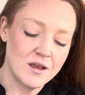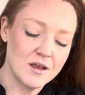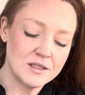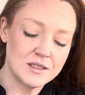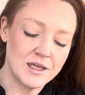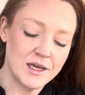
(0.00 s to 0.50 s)

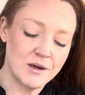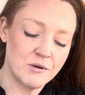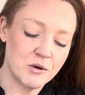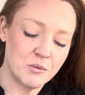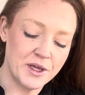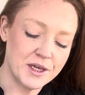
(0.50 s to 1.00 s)
See how
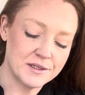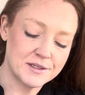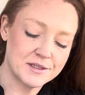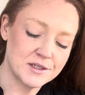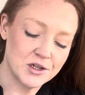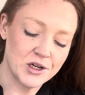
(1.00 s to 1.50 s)
our week is
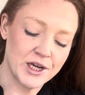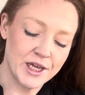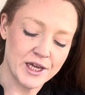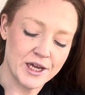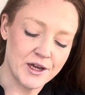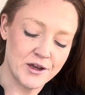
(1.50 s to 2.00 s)

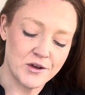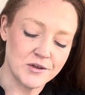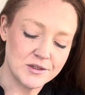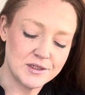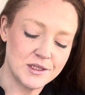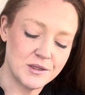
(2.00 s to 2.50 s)
starting
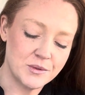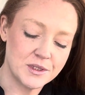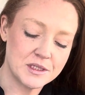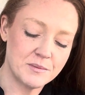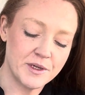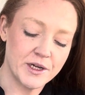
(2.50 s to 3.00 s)
out. See what
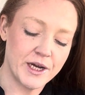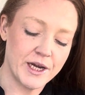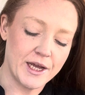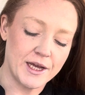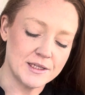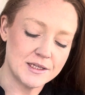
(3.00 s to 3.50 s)
spirit
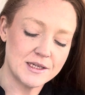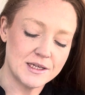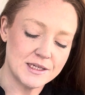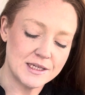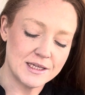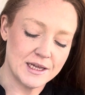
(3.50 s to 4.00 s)
has to
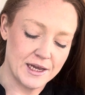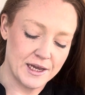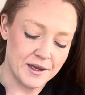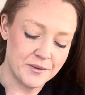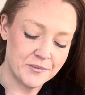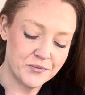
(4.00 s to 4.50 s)

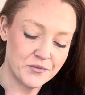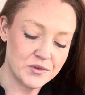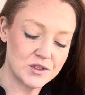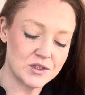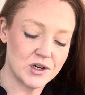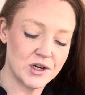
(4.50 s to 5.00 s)
say.
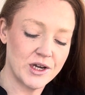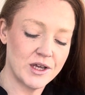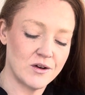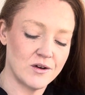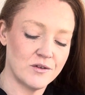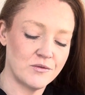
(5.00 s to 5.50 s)
Starting
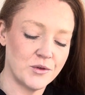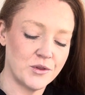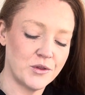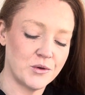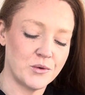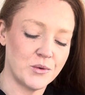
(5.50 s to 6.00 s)
off with
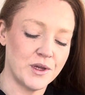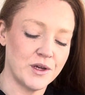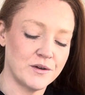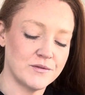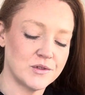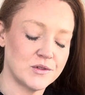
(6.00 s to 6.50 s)
the Queen
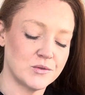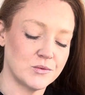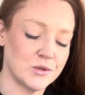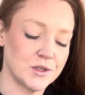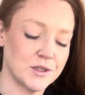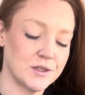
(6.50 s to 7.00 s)
of
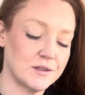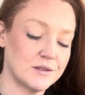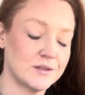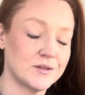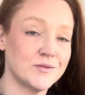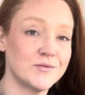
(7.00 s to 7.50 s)

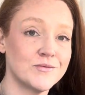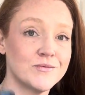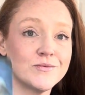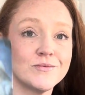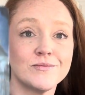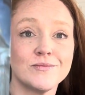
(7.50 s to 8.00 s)
Swords.
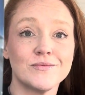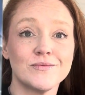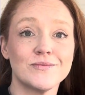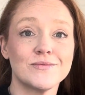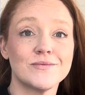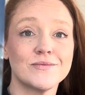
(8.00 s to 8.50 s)

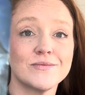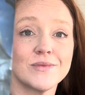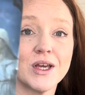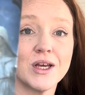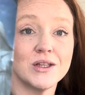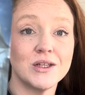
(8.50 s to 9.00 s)

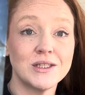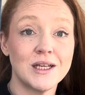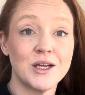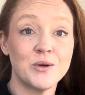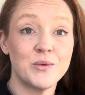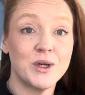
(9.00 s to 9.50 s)
Looks
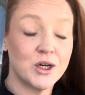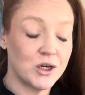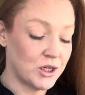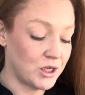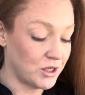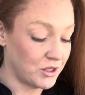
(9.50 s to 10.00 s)
like we
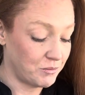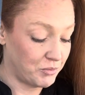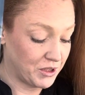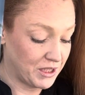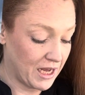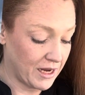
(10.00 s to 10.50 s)
are
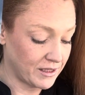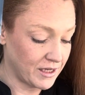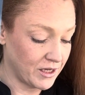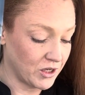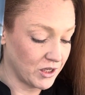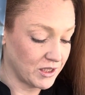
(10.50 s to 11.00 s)

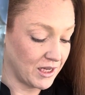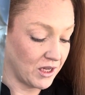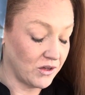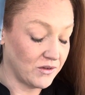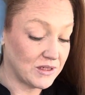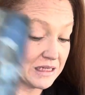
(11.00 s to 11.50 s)
protecting
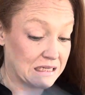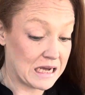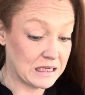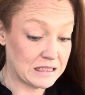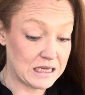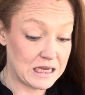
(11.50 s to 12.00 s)
ourselves and
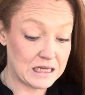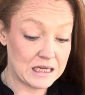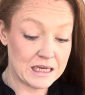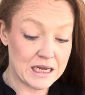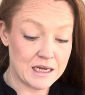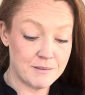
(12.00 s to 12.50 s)
not
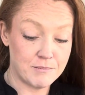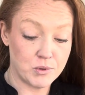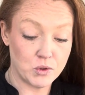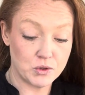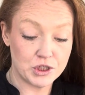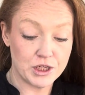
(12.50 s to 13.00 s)
taking any
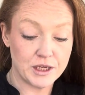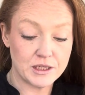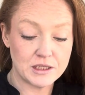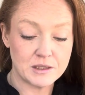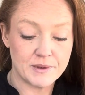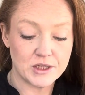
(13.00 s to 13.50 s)
bullshit,
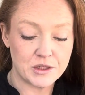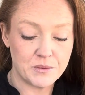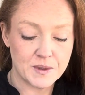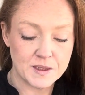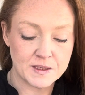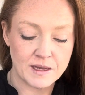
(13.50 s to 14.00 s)
especially with
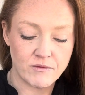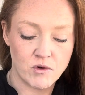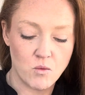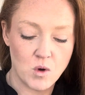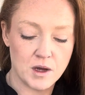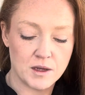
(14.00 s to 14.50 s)
the Seven
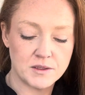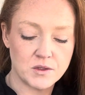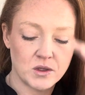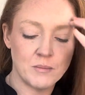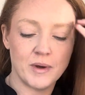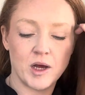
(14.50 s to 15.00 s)
of Wands on
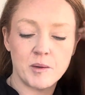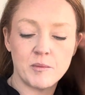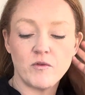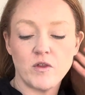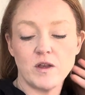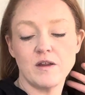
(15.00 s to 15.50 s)
the bottom
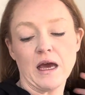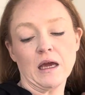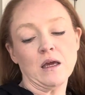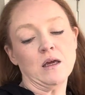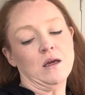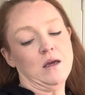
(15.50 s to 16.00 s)
of the
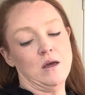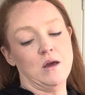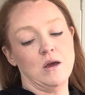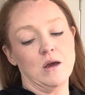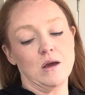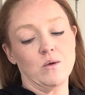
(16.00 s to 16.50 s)
deck.
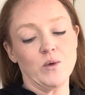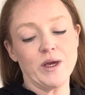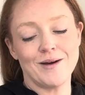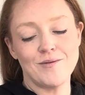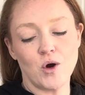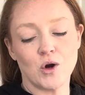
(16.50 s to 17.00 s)
We
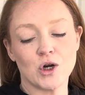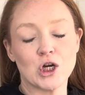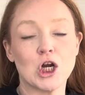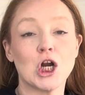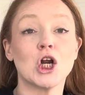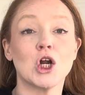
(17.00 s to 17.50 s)
have
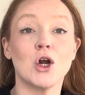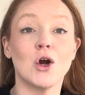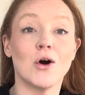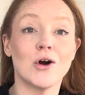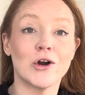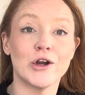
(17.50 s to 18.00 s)
our
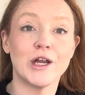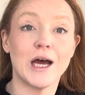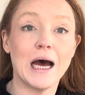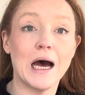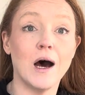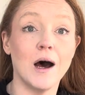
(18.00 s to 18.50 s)
guard
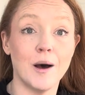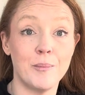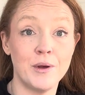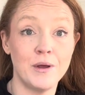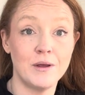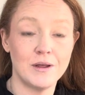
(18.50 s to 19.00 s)
up.
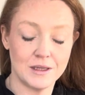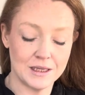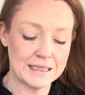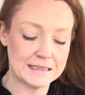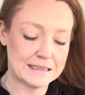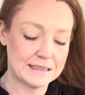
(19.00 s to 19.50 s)

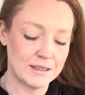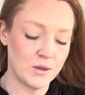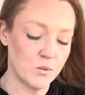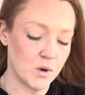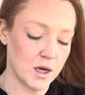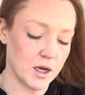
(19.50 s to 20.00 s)
Let's see
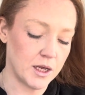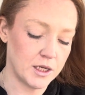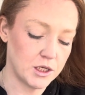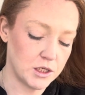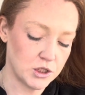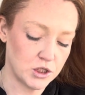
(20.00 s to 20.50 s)
why.
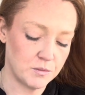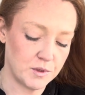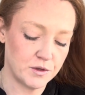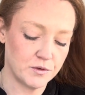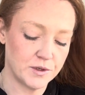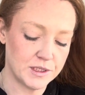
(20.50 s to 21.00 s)
Show me
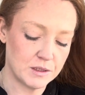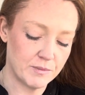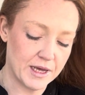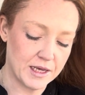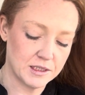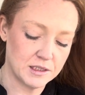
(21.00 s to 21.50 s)
the recent
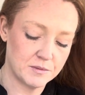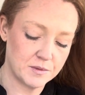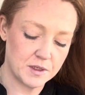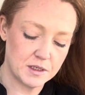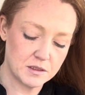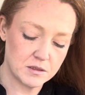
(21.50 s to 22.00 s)
past,
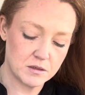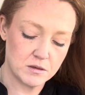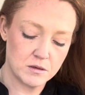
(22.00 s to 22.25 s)
please.